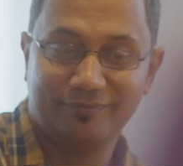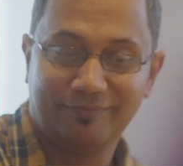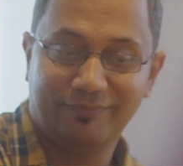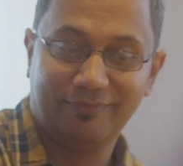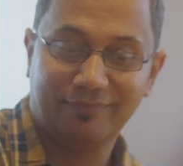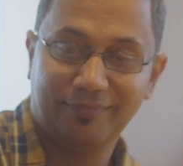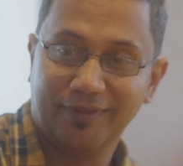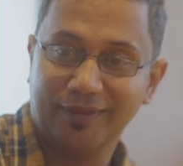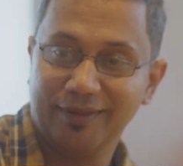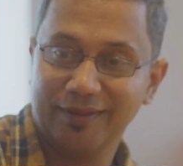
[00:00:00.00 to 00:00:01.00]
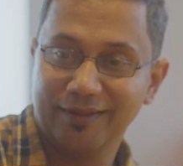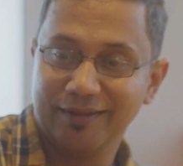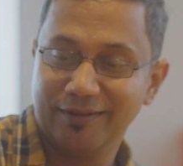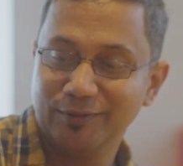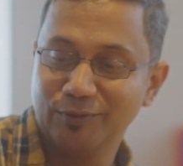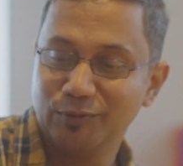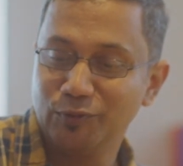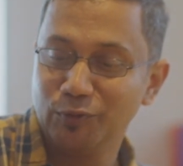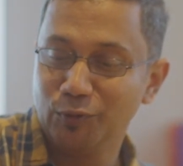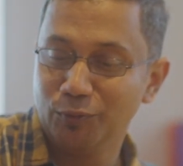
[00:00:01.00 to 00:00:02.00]
is in our hands and one can only
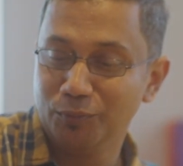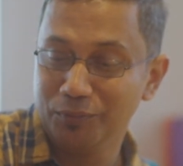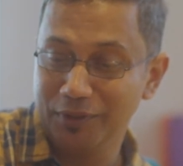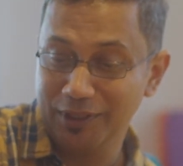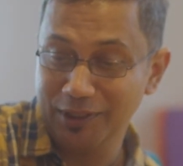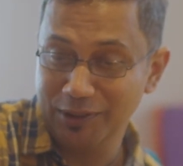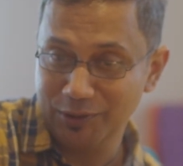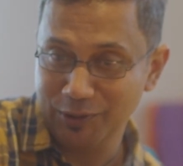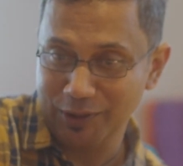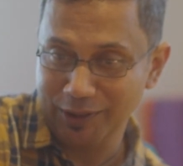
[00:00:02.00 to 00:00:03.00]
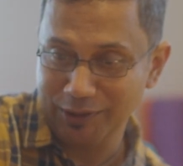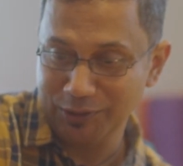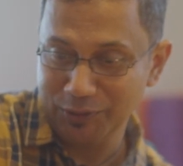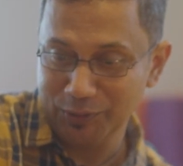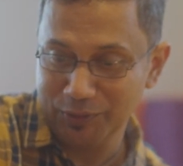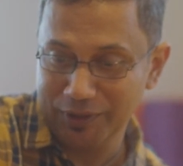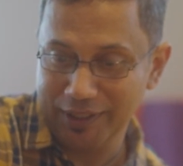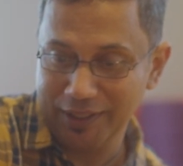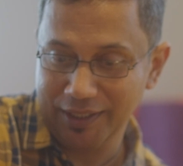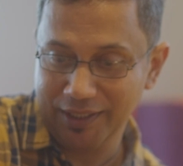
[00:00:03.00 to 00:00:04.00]
influence what is not in
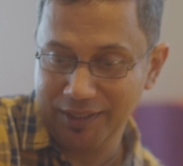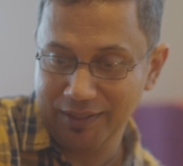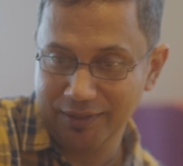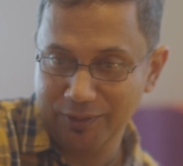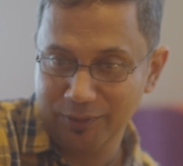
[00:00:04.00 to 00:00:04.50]
your hand.